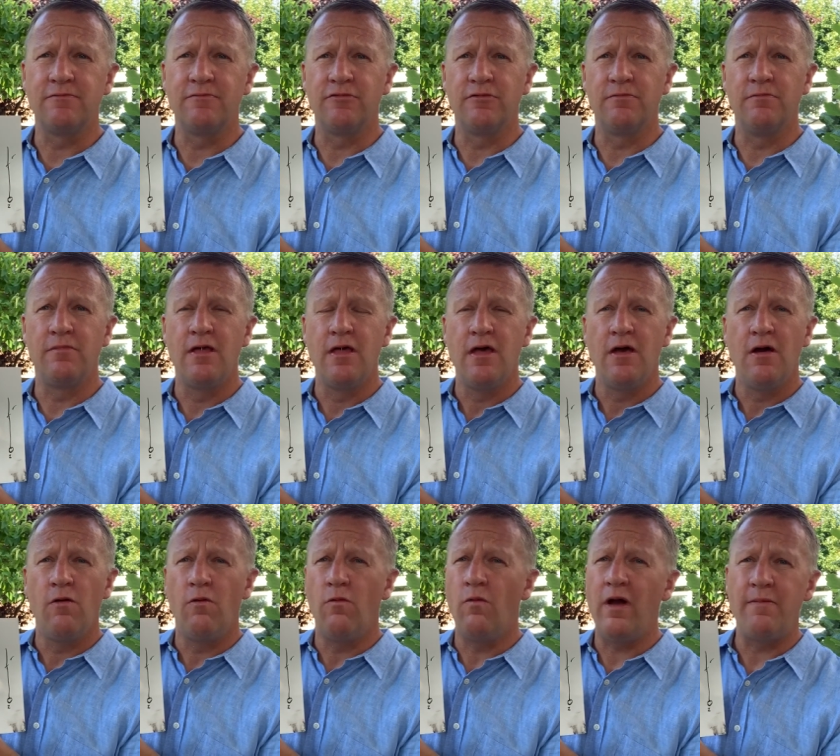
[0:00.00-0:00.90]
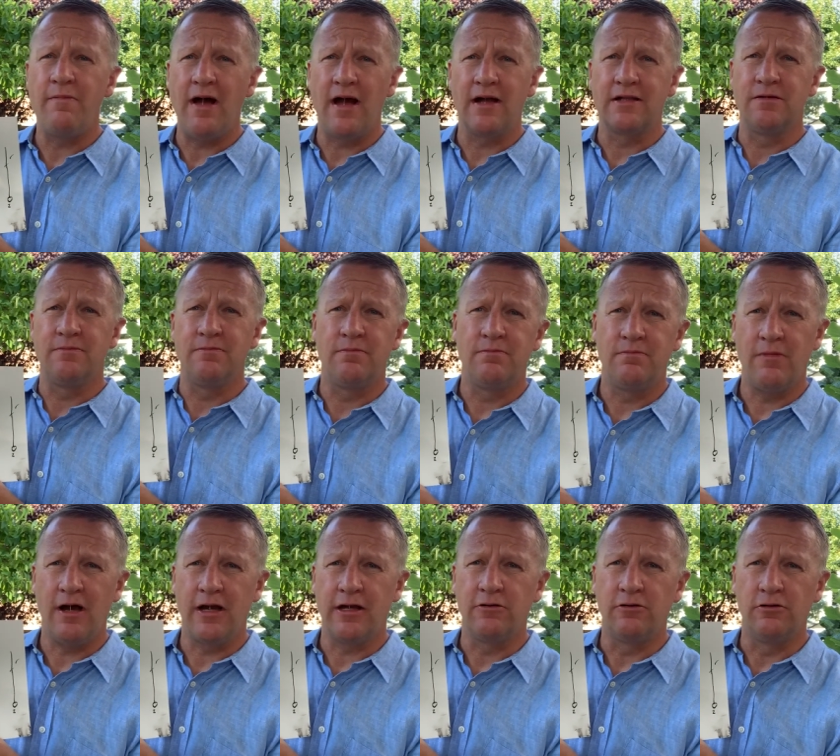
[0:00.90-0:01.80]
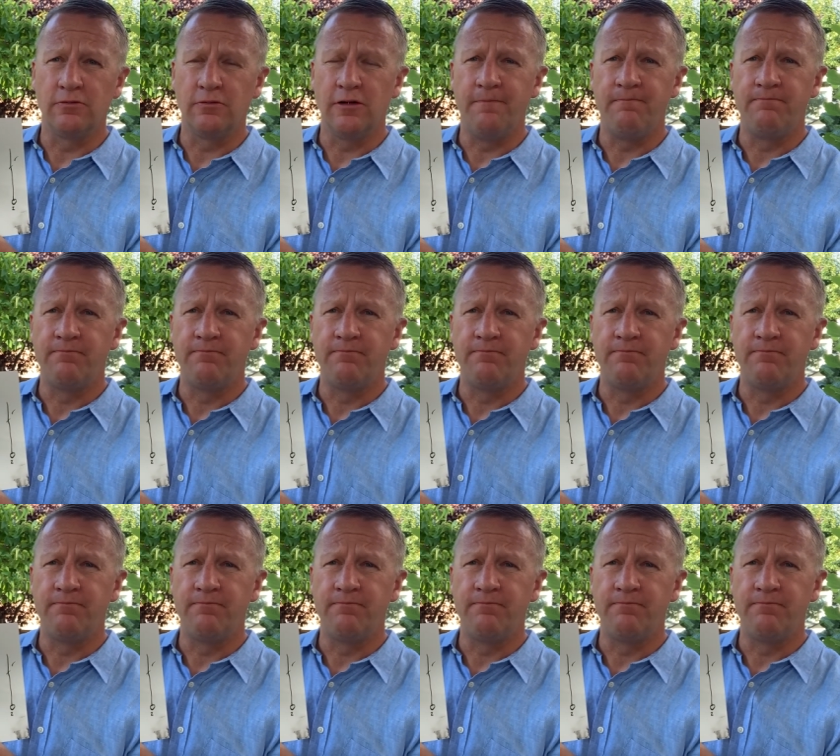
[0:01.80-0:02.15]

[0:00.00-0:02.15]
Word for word: from way back to Mike Holmgren.